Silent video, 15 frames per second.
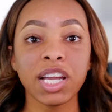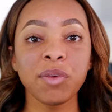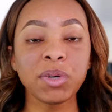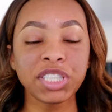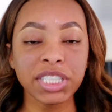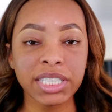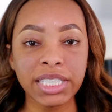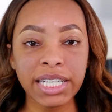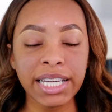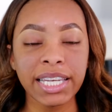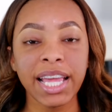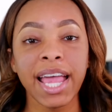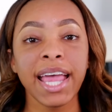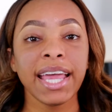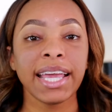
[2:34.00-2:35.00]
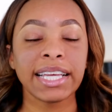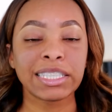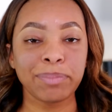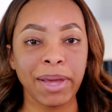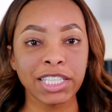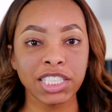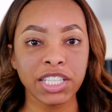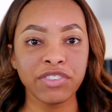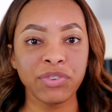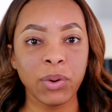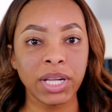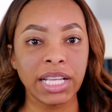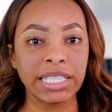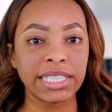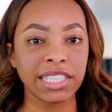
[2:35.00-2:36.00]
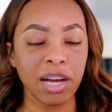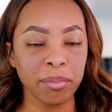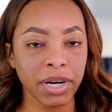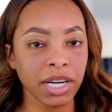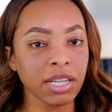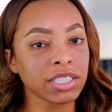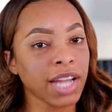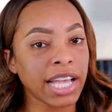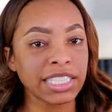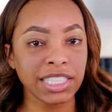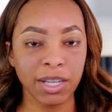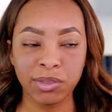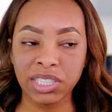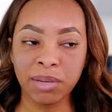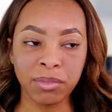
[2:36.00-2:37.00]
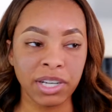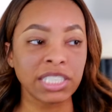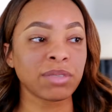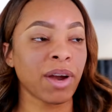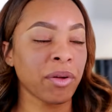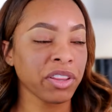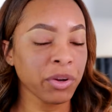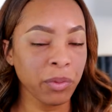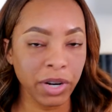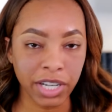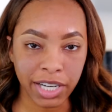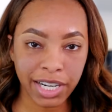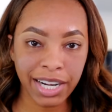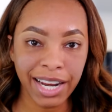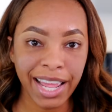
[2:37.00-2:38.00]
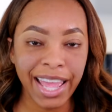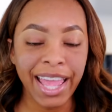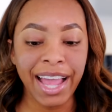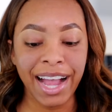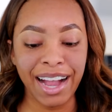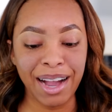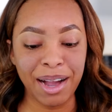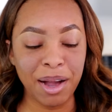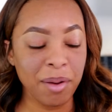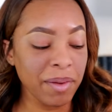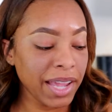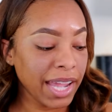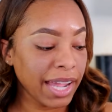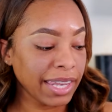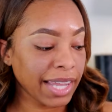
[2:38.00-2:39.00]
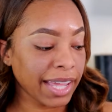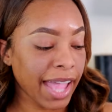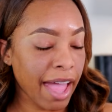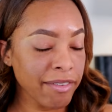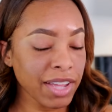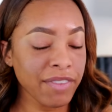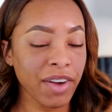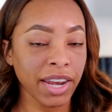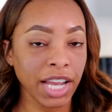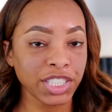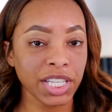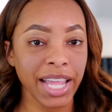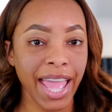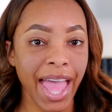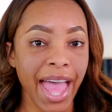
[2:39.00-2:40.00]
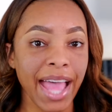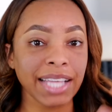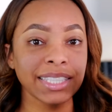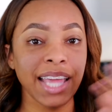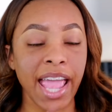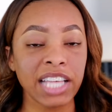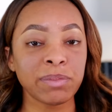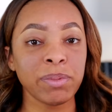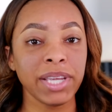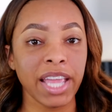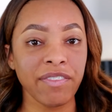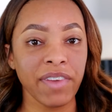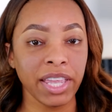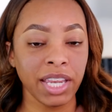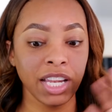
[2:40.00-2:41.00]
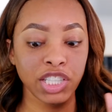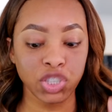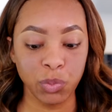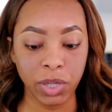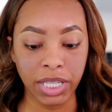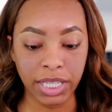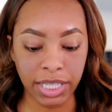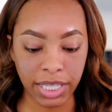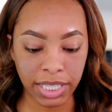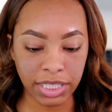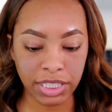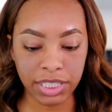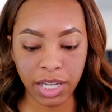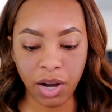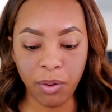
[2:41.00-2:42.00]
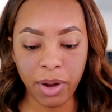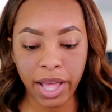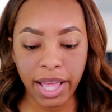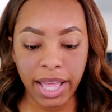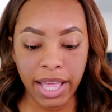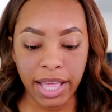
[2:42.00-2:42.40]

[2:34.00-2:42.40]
Which is good, especially for the summer, because you guys know summer is right on the corner. Um, and like having a foundation that has S P F in it is really good. So